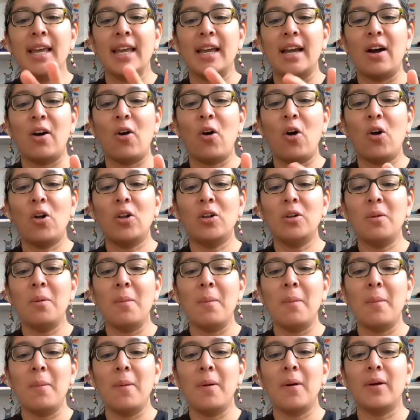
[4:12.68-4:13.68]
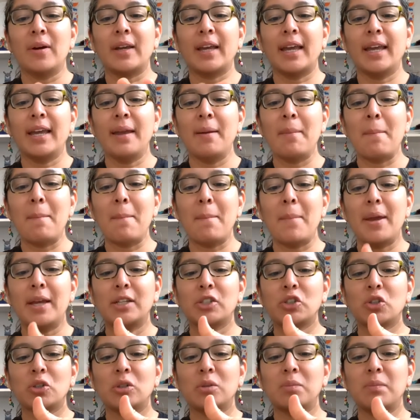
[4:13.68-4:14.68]
hold. Okay,
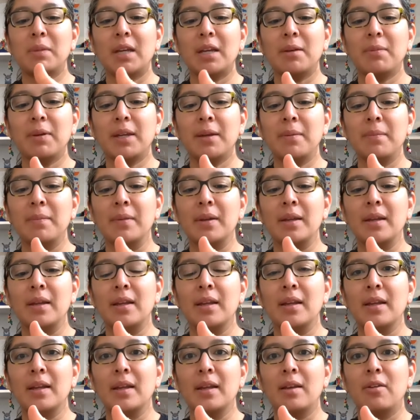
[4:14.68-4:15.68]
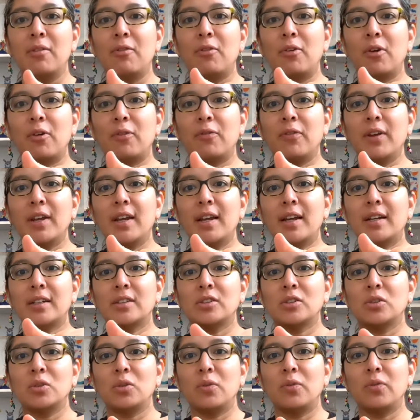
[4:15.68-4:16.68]
measure maybe four
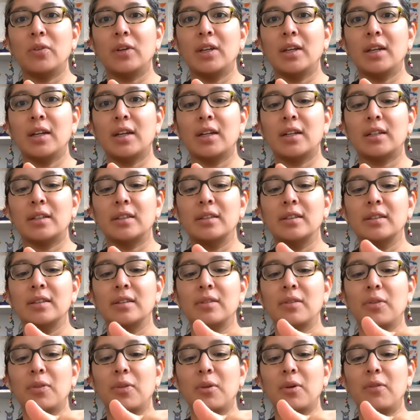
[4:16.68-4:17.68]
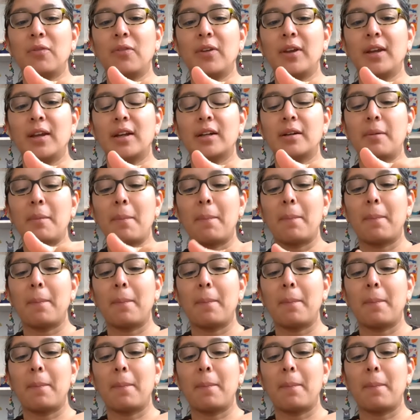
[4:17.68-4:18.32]
fingers, two fingers, three fingers.